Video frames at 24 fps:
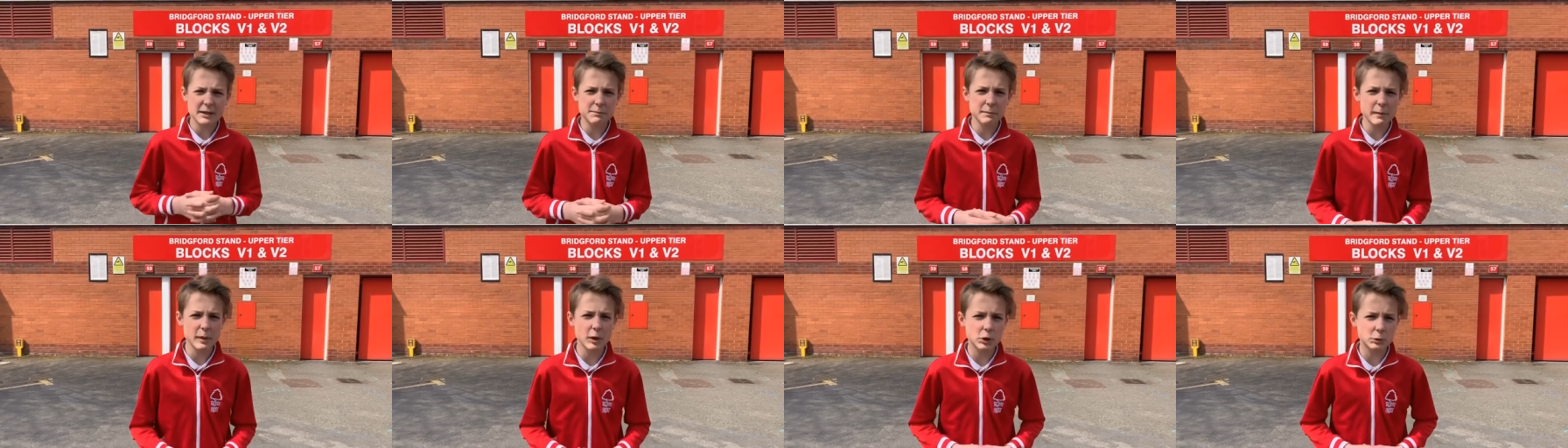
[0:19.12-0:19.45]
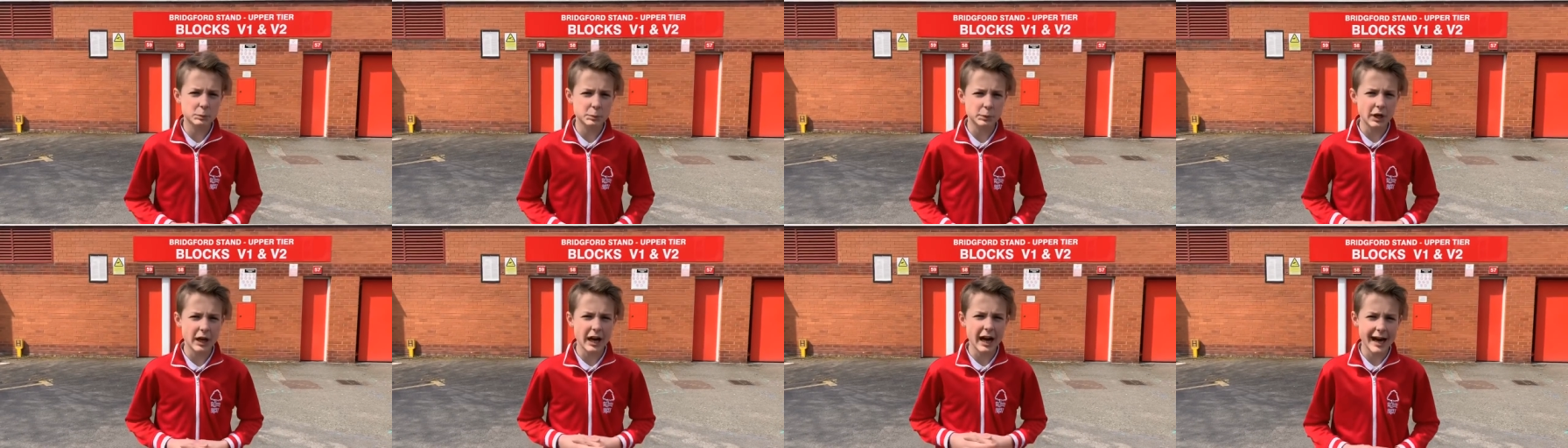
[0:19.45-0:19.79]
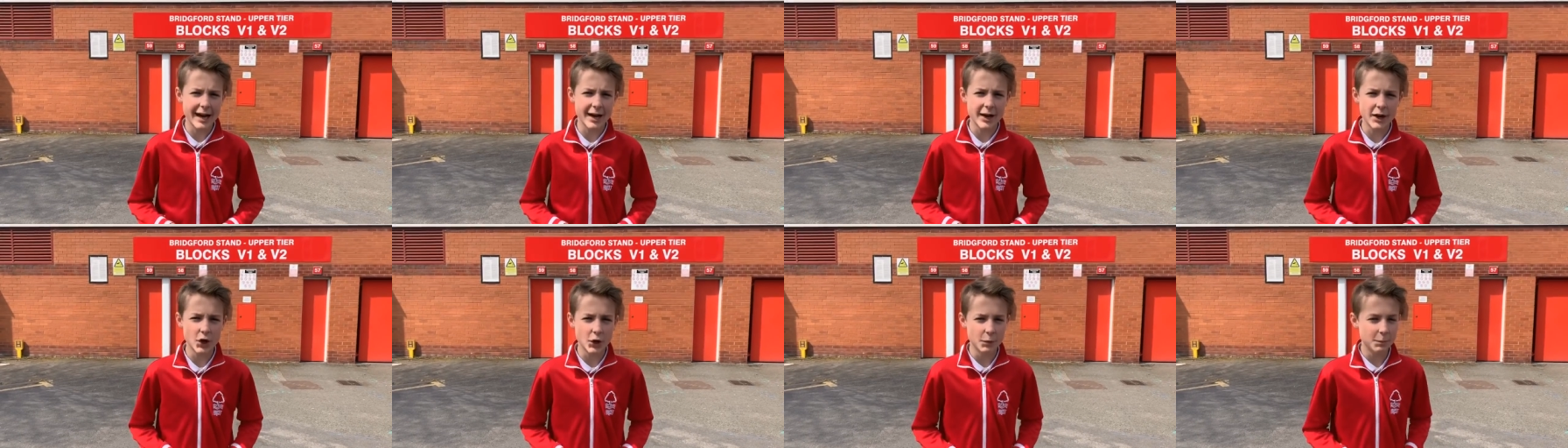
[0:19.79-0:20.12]
it's Middlesbrough
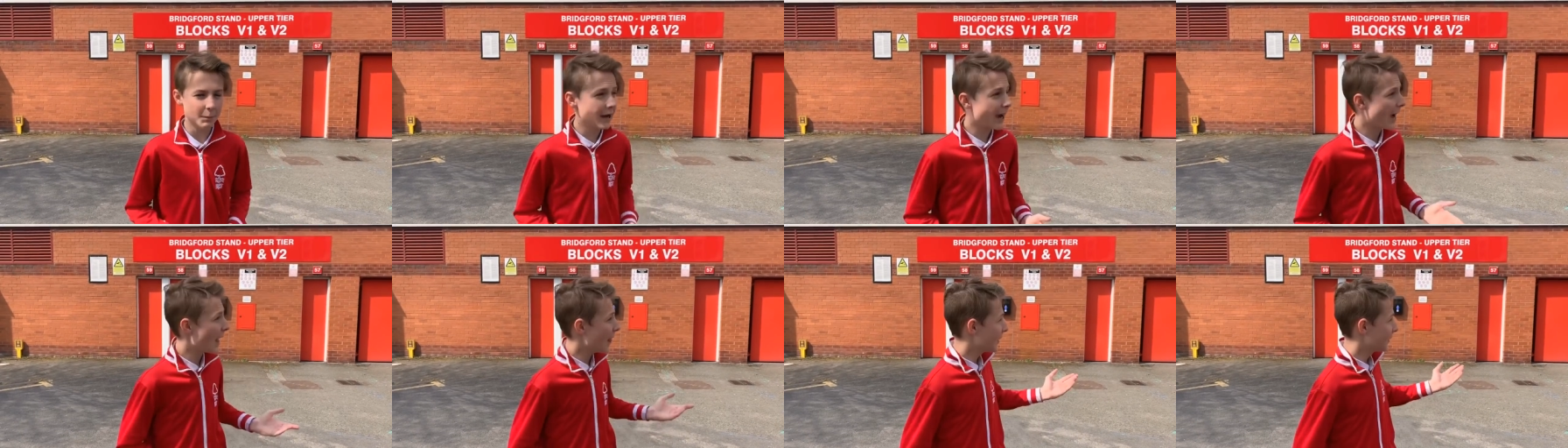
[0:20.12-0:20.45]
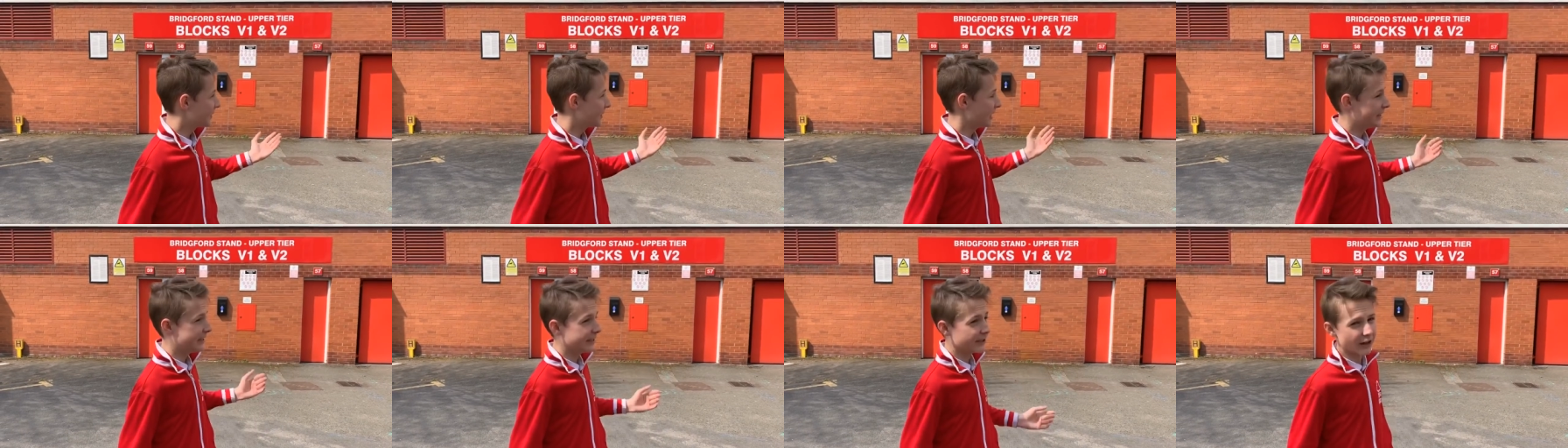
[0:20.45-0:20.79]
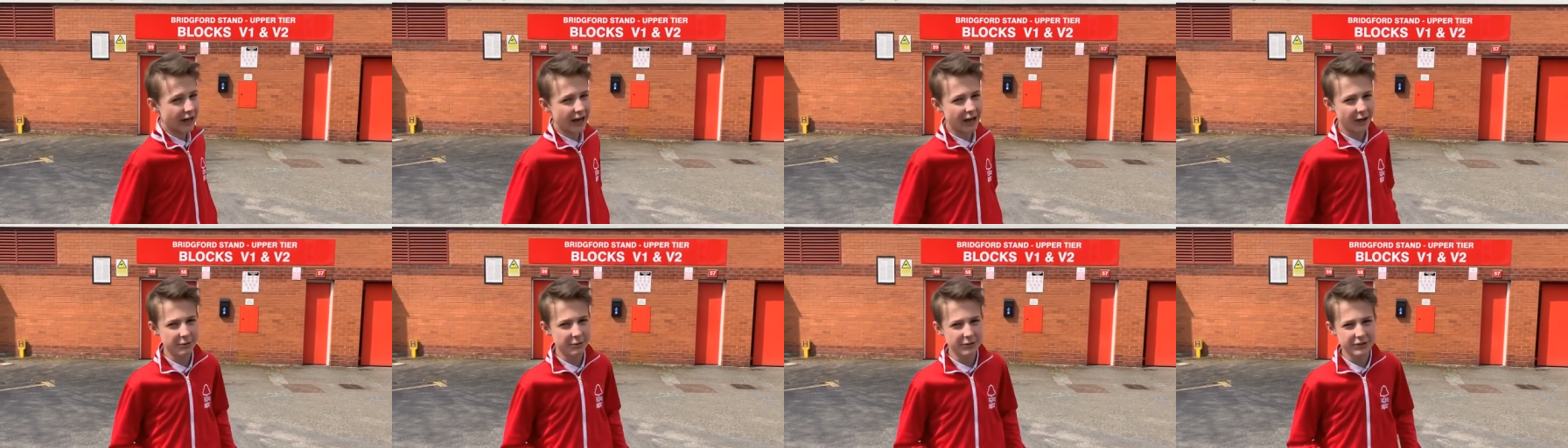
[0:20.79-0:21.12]
at home at the City
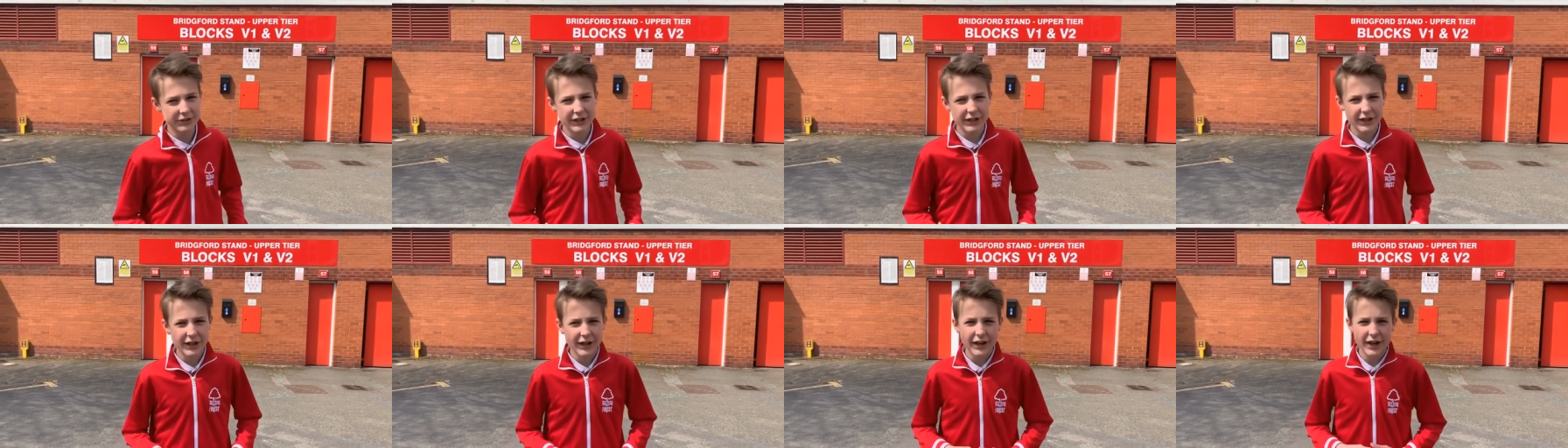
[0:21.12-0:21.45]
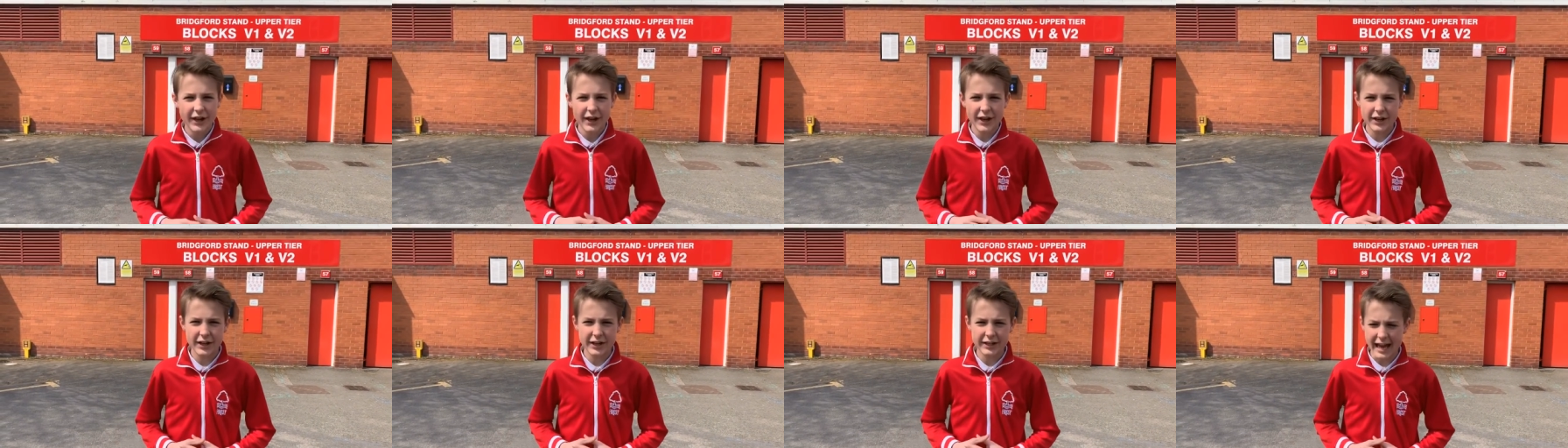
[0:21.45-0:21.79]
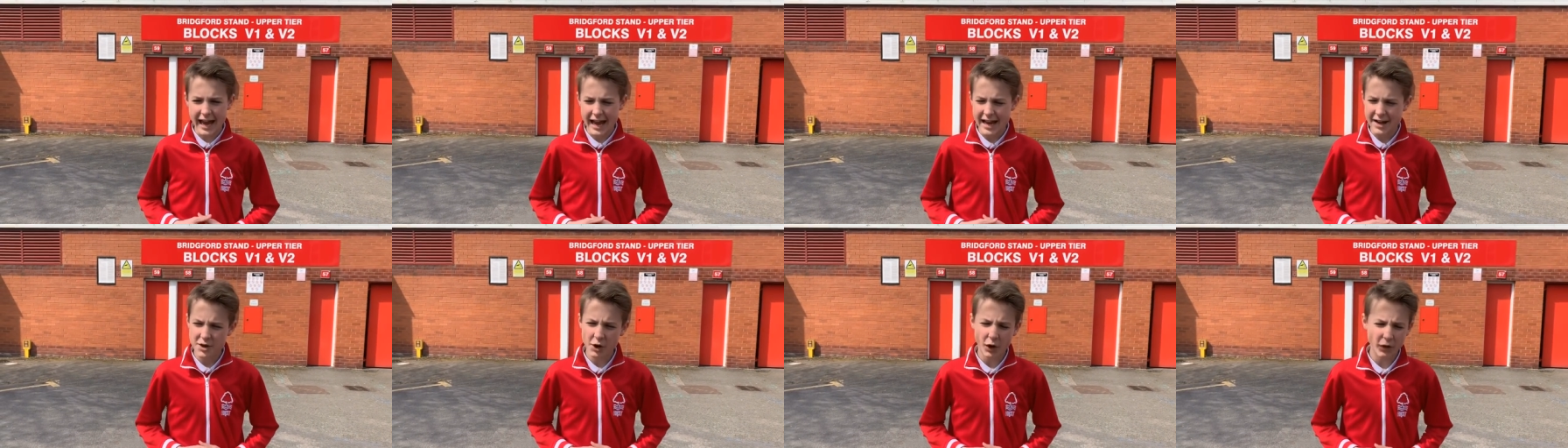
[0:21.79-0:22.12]
Ground. Uh,
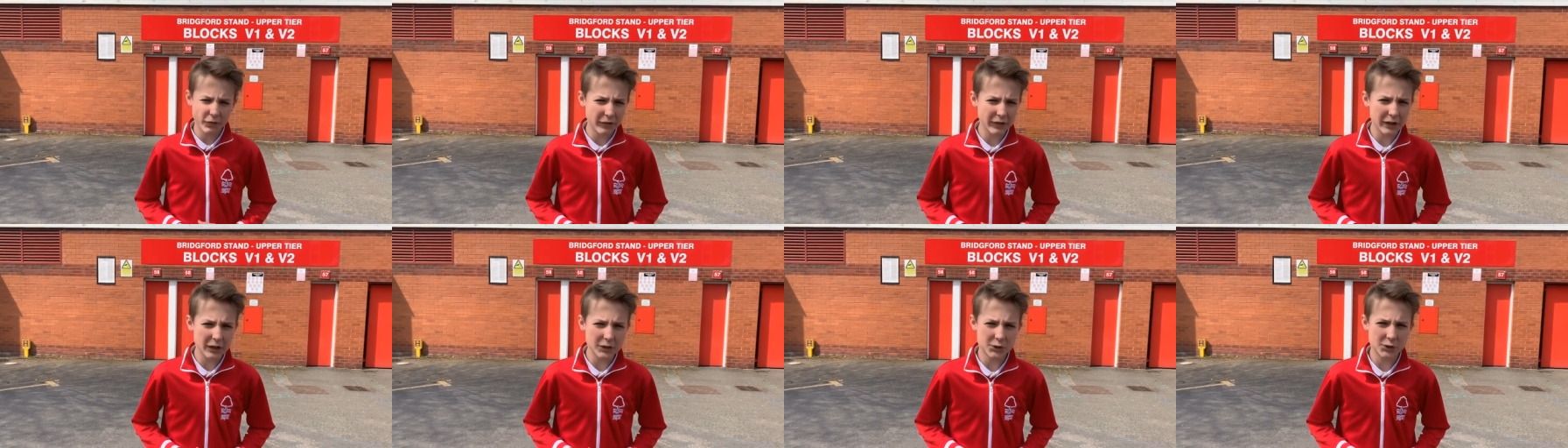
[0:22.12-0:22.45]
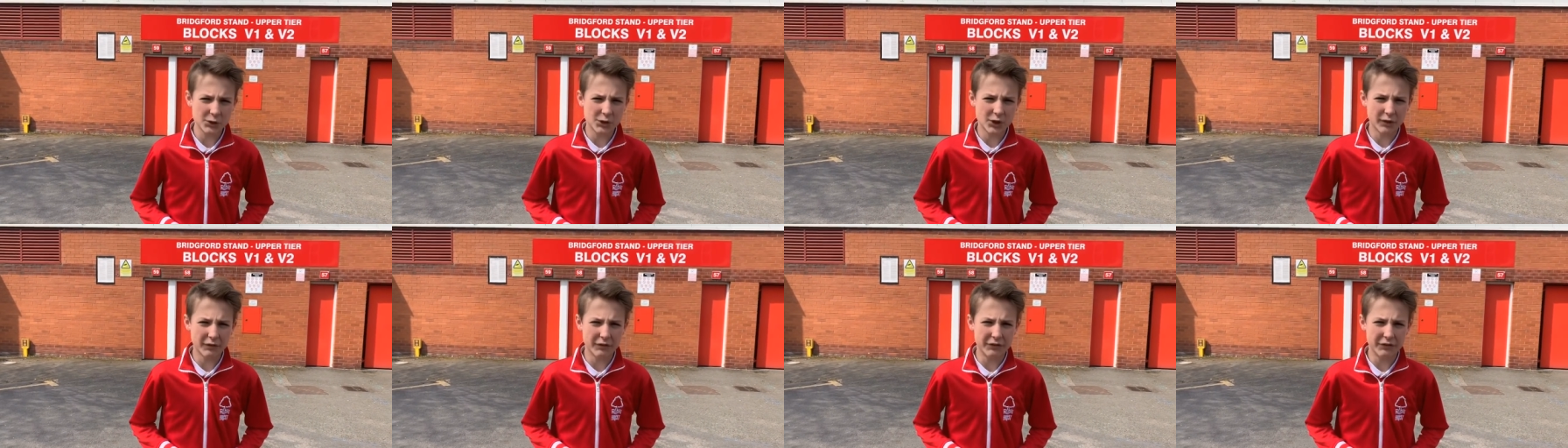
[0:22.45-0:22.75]
yeah, not feeling too